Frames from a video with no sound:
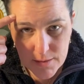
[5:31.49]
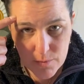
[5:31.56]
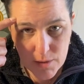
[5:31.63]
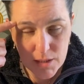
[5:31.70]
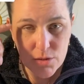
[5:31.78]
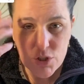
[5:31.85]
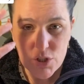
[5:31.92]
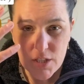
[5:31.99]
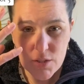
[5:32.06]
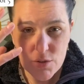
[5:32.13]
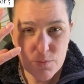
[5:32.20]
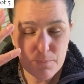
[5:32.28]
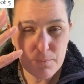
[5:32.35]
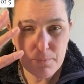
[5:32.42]
We can
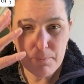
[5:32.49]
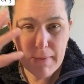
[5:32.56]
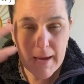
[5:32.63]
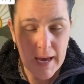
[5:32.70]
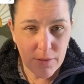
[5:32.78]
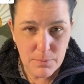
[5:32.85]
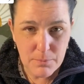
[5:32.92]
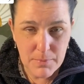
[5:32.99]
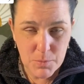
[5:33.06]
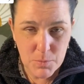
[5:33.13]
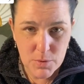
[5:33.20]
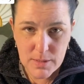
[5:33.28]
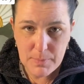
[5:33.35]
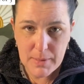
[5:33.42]
change
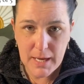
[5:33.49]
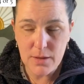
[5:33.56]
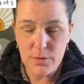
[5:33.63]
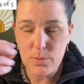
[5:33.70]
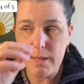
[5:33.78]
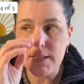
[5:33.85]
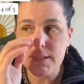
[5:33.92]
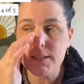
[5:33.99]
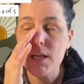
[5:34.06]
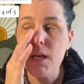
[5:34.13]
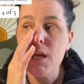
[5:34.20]
memory pathways.